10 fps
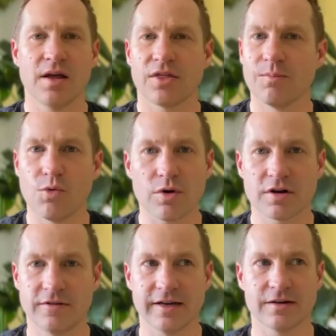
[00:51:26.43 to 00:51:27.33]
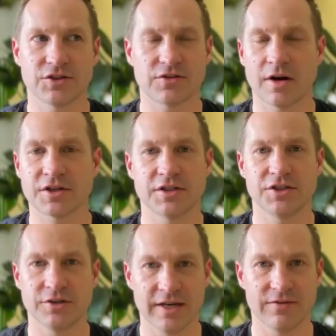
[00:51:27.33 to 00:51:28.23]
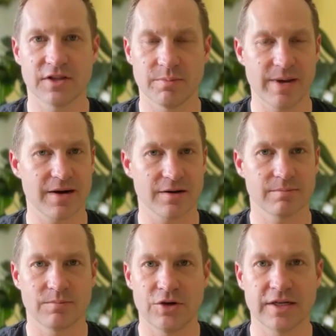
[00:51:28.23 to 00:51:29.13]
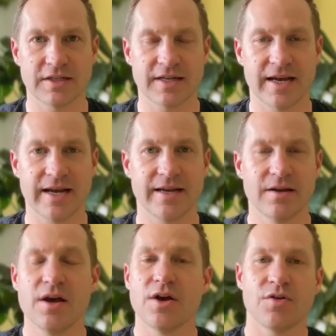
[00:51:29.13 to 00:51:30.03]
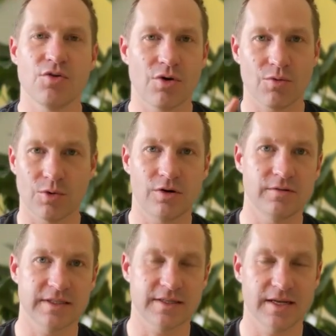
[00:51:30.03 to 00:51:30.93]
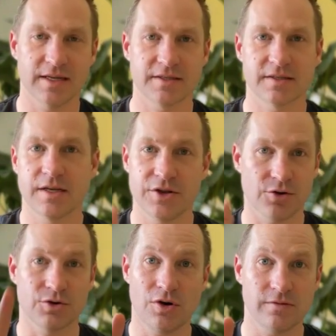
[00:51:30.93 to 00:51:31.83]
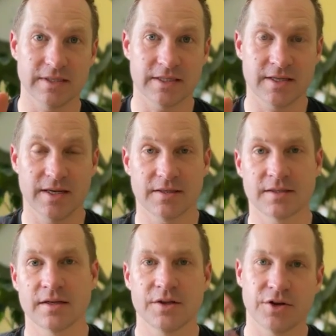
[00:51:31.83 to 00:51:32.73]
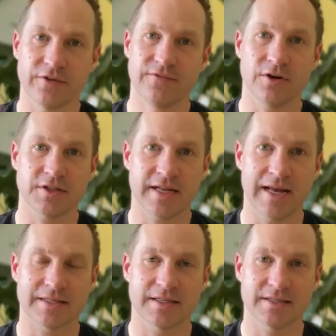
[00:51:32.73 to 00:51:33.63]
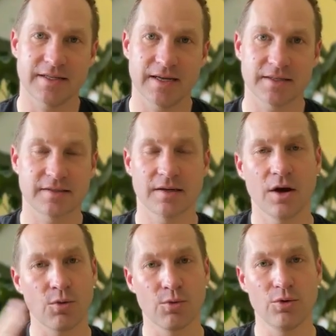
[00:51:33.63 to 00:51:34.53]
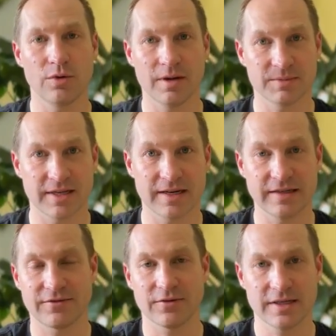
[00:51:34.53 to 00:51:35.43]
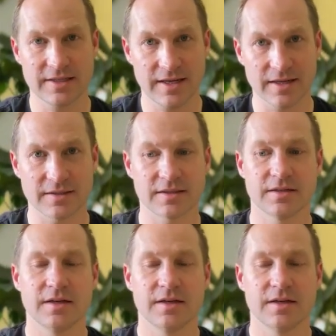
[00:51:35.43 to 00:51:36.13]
The more clear instructions you give it, the better. You can say, your role is this, your goal is this, your first task is this, a rule I'm setting for is this.